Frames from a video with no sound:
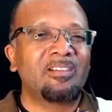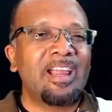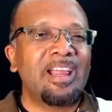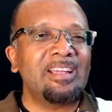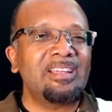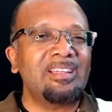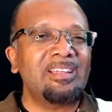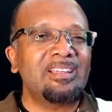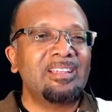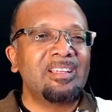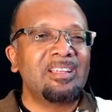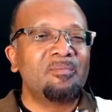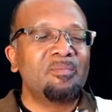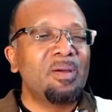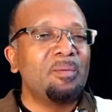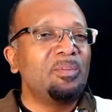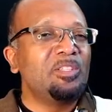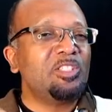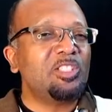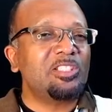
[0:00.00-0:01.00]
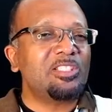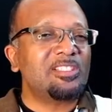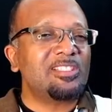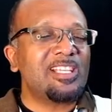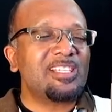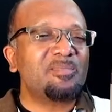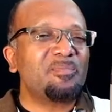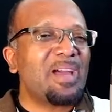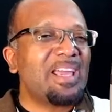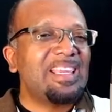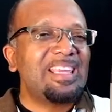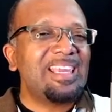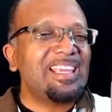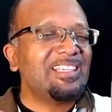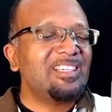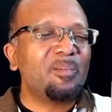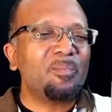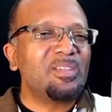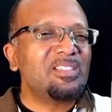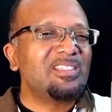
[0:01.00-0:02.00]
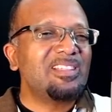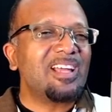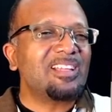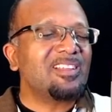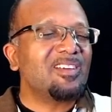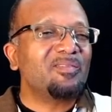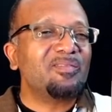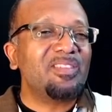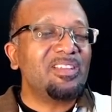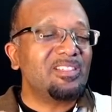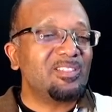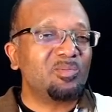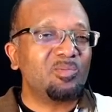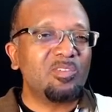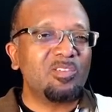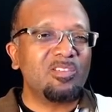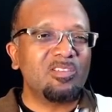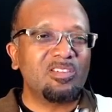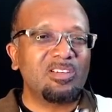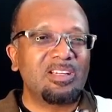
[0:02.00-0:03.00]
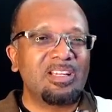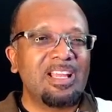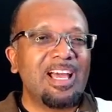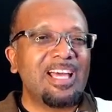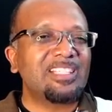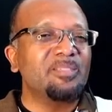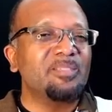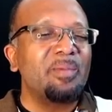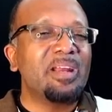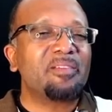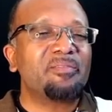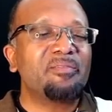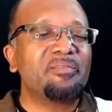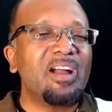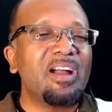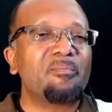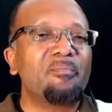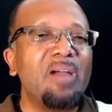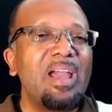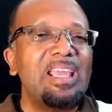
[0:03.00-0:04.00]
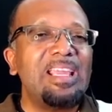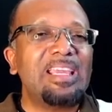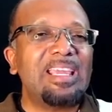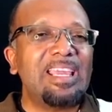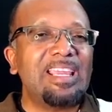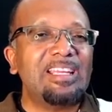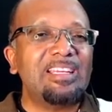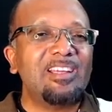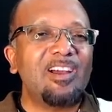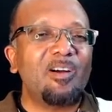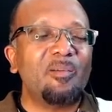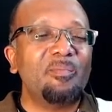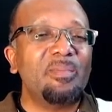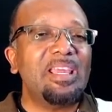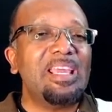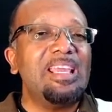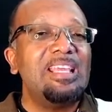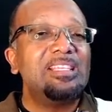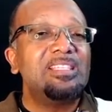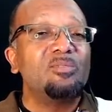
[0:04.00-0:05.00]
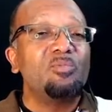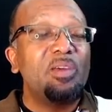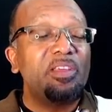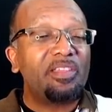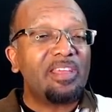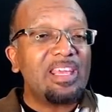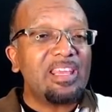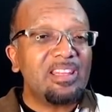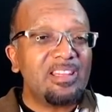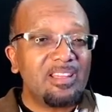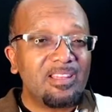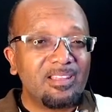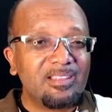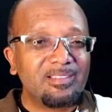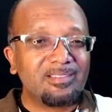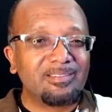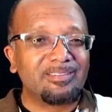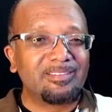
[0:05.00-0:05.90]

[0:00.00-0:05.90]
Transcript: Right? Remember, Jesus says, My kingdom is not of this world. As a matter of fact, my kingdom is within.